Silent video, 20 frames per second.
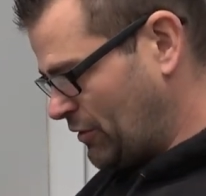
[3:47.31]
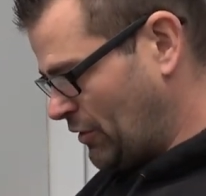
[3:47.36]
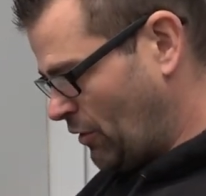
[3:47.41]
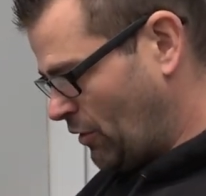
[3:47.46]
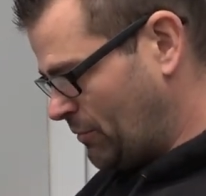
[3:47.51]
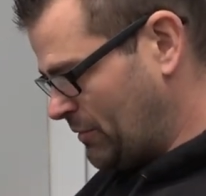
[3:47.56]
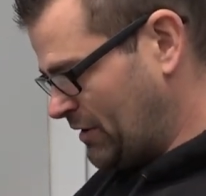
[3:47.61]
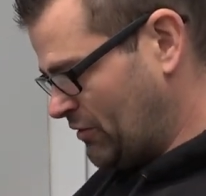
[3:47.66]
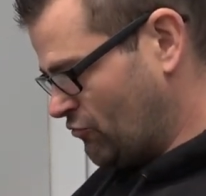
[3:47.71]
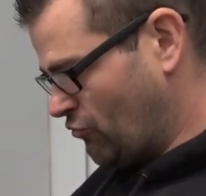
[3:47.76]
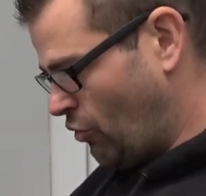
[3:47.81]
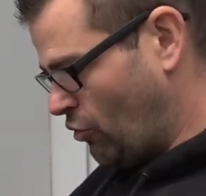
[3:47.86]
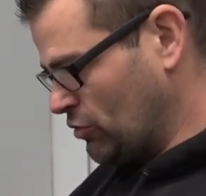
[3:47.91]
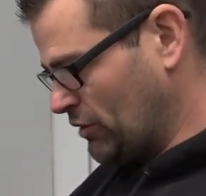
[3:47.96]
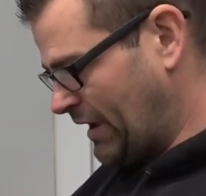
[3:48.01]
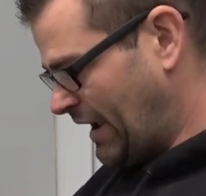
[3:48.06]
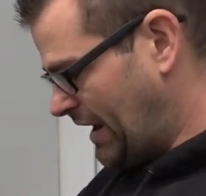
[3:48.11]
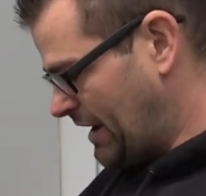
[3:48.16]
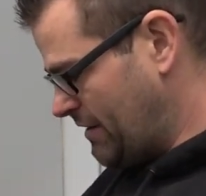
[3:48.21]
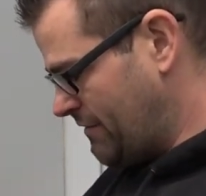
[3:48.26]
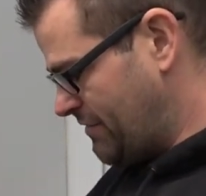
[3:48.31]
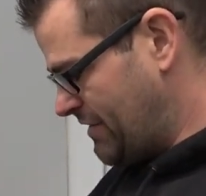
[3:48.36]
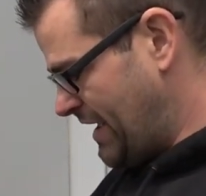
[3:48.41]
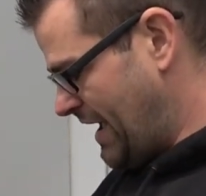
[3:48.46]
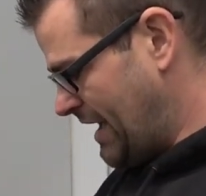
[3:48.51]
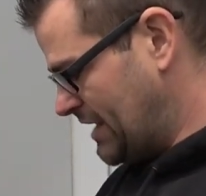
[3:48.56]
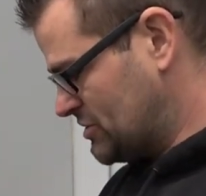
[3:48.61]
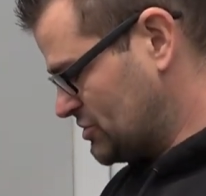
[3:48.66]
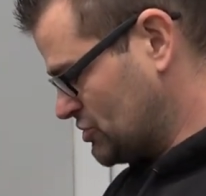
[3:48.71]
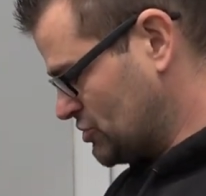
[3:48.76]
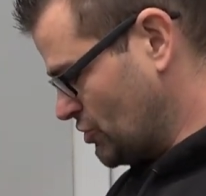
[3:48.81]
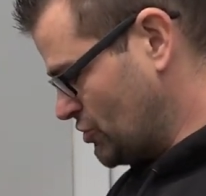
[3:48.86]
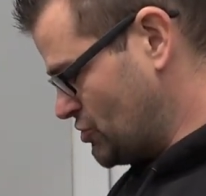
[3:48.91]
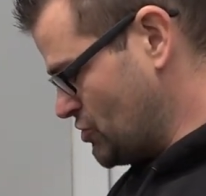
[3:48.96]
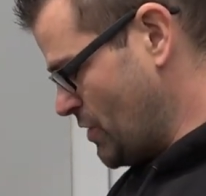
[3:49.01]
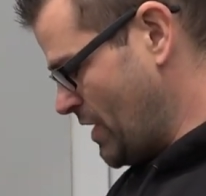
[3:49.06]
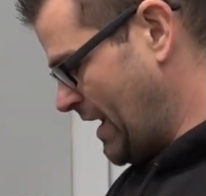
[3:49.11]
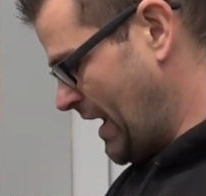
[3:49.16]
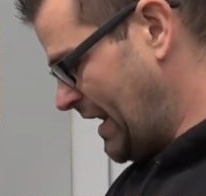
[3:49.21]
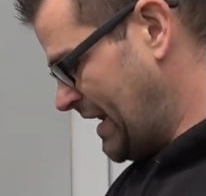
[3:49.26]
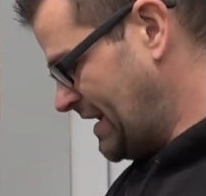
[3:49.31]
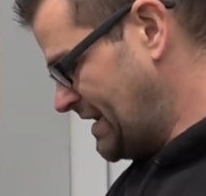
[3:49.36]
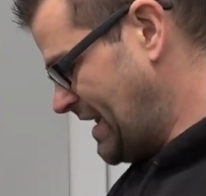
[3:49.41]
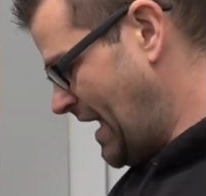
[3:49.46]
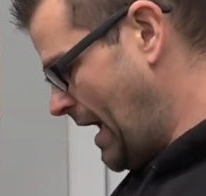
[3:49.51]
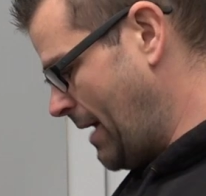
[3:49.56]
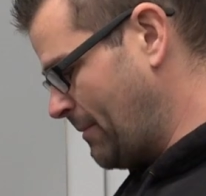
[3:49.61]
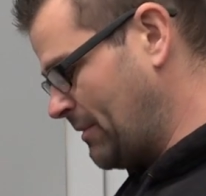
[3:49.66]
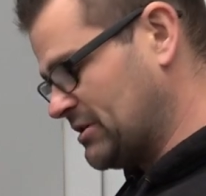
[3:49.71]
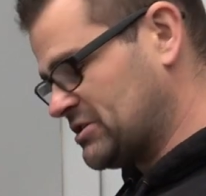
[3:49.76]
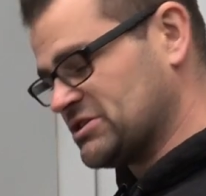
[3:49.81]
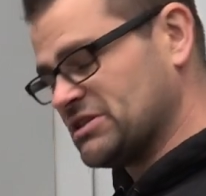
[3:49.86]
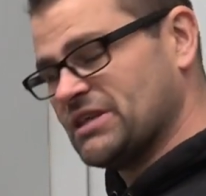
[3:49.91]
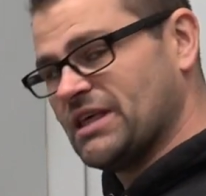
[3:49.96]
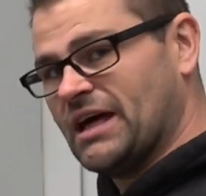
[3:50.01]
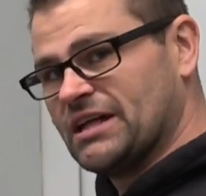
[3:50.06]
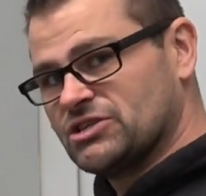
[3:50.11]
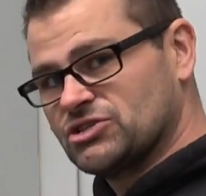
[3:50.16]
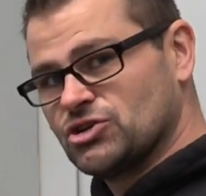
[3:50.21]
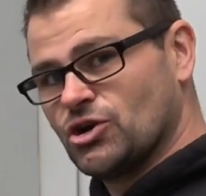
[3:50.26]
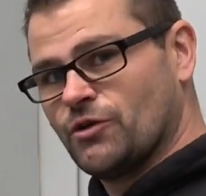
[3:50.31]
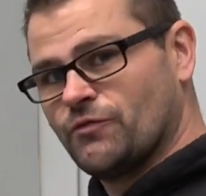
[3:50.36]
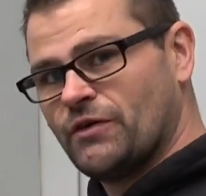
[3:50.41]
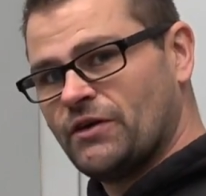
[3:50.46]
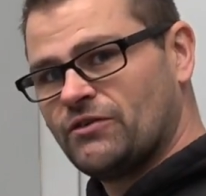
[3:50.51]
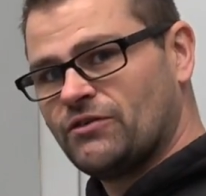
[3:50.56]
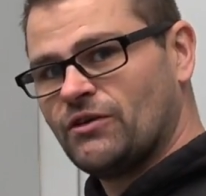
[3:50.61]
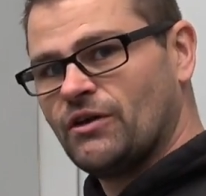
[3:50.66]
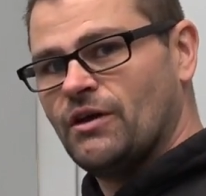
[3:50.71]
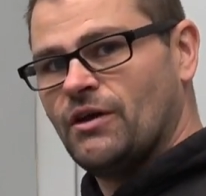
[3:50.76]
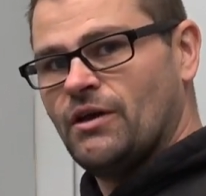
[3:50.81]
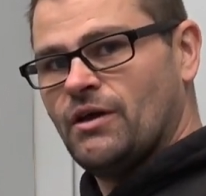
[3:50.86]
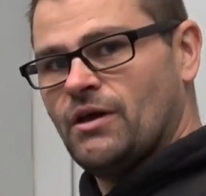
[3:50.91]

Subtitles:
rolling any of the edges or doing any damage to that surface,